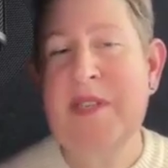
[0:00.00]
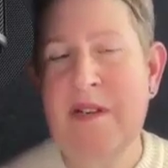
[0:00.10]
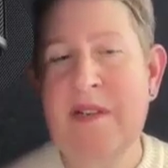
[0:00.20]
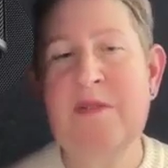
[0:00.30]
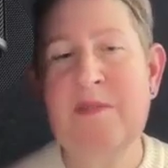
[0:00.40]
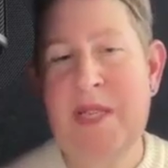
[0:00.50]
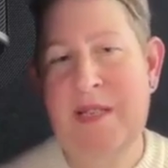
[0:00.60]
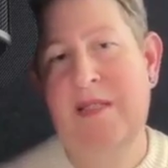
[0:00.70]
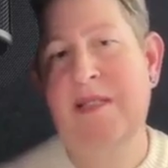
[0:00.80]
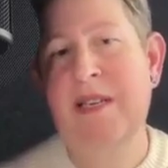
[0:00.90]
can also be
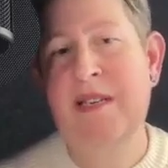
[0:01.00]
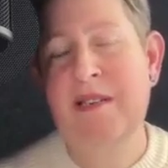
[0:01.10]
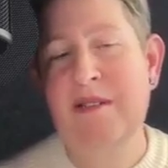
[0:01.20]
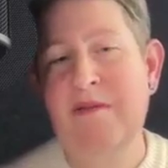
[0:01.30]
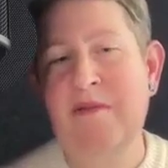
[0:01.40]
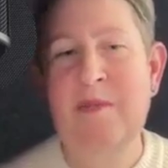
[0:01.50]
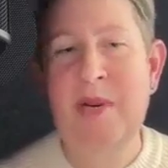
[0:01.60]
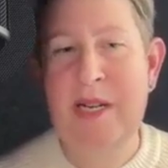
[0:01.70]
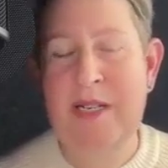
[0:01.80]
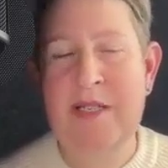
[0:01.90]
things like
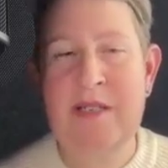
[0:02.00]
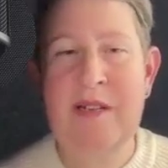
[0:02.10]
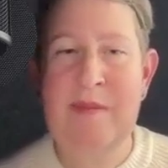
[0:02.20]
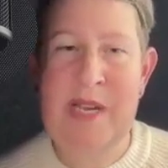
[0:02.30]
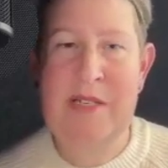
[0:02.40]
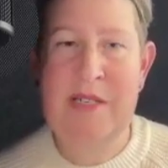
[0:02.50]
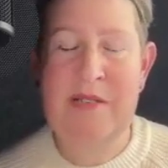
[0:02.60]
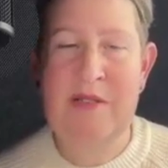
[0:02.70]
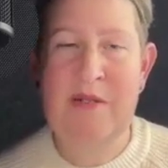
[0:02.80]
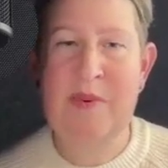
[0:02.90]
robotics and automation.
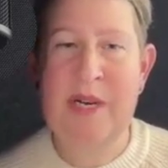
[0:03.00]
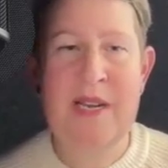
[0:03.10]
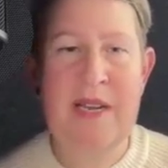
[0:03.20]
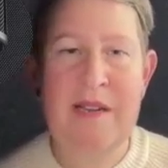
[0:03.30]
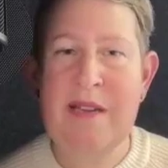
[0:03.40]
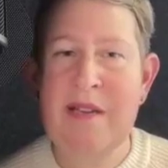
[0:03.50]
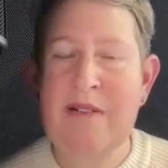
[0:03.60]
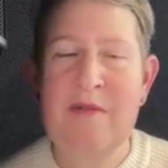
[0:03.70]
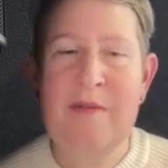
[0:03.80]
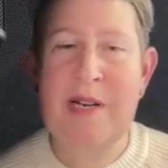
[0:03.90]
So bringing
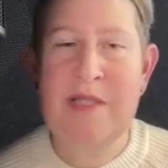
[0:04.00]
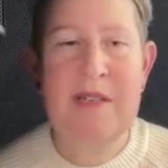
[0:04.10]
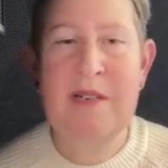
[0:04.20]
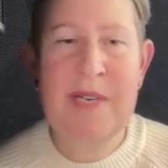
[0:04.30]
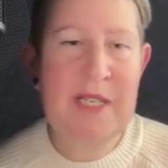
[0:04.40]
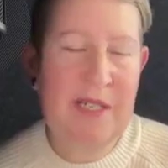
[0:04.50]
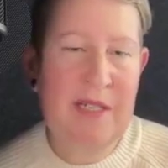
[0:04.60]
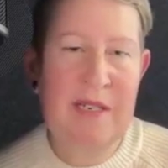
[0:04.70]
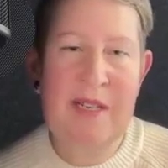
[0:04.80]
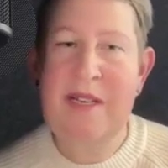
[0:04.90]
robotics and
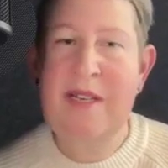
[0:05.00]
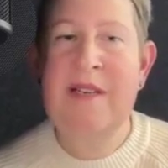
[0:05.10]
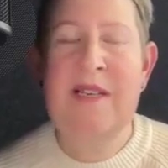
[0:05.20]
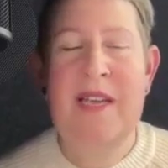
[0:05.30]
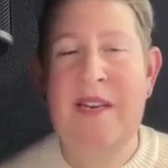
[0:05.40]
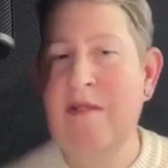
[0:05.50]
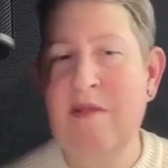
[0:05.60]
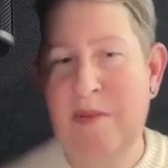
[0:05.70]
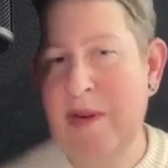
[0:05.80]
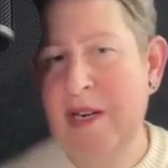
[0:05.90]
automation and
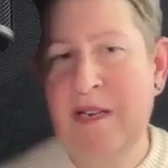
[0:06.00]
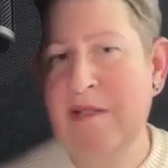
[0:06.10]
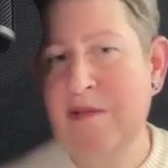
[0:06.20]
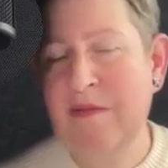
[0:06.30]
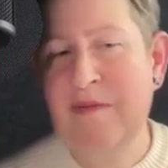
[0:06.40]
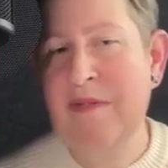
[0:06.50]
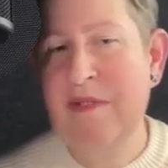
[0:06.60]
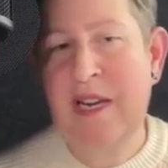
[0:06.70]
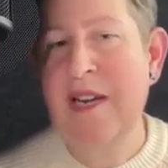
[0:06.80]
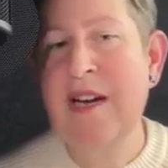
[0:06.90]
incorporating sort of
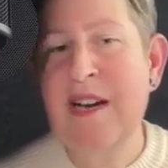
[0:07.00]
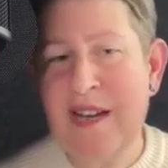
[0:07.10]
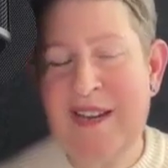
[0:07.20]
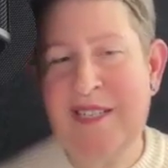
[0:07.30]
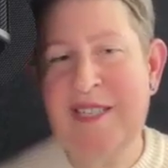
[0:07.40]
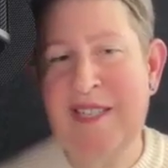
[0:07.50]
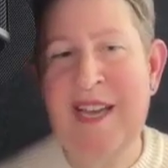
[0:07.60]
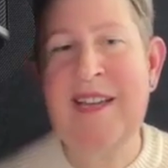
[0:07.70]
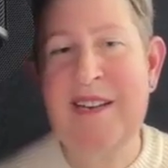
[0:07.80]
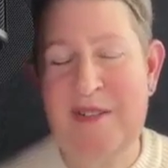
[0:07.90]
AI into
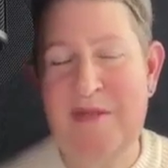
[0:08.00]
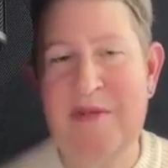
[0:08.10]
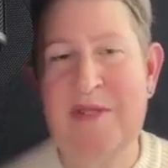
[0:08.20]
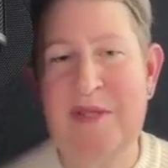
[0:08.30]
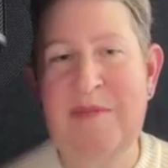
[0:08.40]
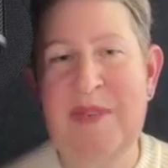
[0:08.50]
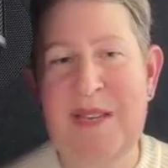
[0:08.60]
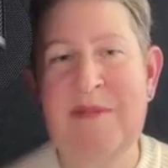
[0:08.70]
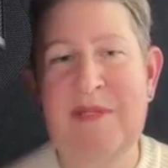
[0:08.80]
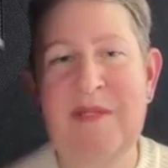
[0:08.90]
that in order to be
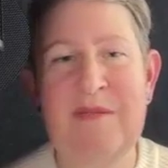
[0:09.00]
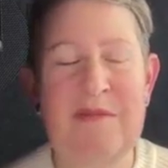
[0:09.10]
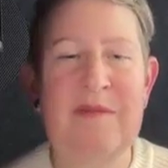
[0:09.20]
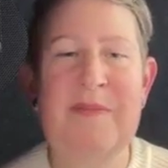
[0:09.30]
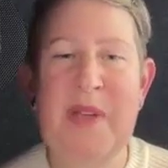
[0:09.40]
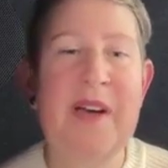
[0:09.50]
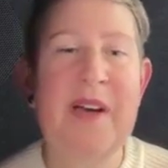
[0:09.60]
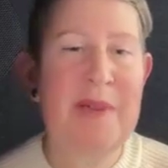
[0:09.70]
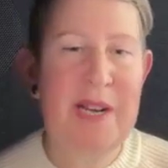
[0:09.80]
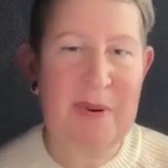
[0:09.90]
able to
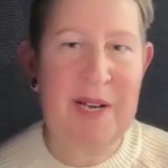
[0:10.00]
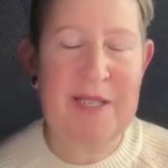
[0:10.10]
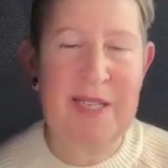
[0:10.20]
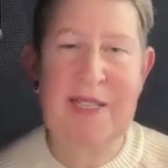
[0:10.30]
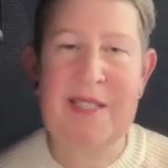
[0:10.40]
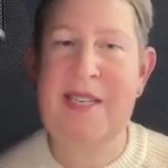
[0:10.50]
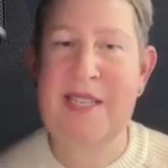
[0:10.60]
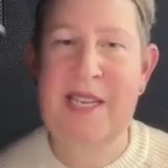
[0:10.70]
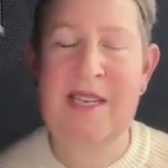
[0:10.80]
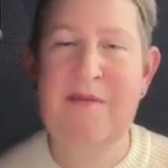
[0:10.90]
automate a process and
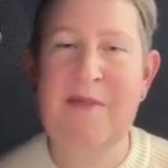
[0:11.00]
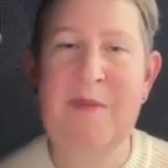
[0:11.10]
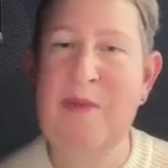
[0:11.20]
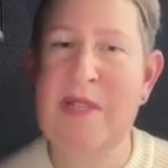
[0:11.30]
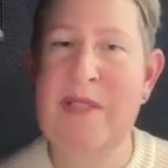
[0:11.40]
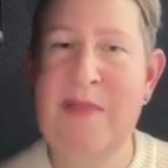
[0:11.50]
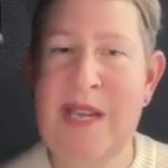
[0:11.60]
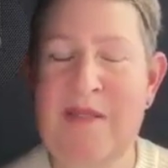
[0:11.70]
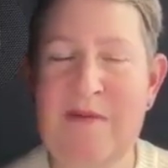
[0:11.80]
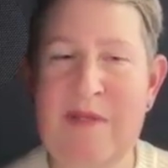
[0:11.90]
take it from what's
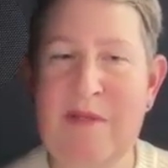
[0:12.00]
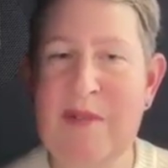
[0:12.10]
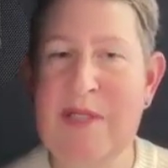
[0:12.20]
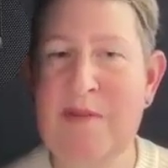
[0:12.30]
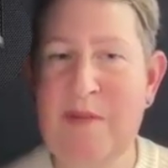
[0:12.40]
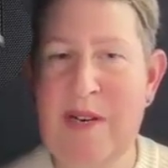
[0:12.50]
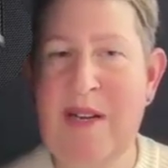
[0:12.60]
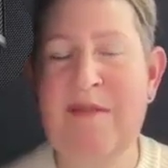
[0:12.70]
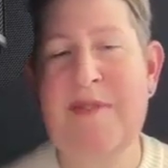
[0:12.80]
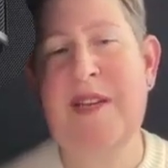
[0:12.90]
manual or what's
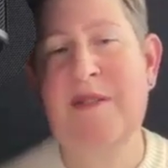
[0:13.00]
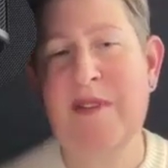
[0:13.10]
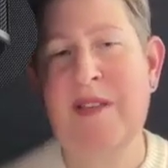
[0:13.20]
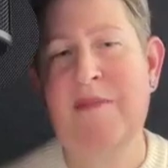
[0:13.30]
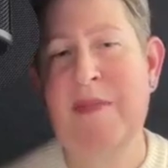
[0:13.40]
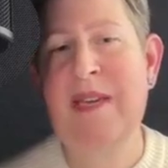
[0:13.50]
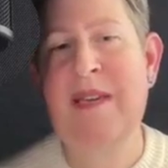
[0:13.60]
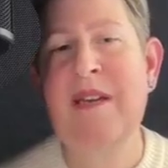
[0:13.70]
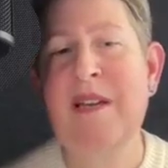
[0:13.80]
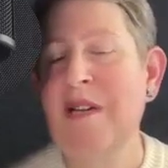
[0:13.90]
one-off and really make
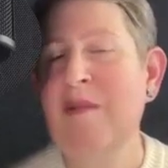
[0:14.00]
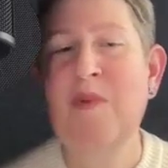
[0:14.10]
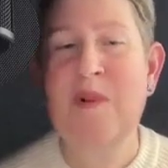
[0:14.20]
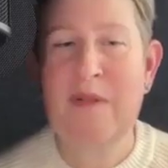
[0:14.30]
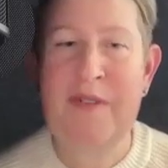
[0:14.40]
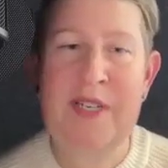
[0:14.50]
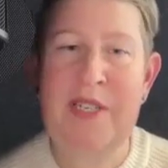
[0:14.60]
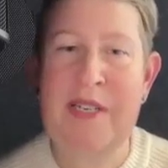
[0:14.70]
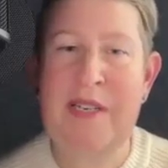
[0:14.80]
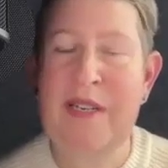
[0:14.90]
it more
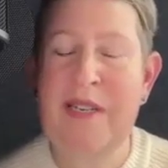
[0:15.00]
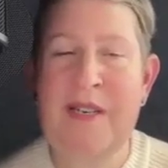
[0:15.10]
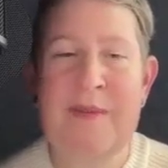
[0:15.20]
efficient,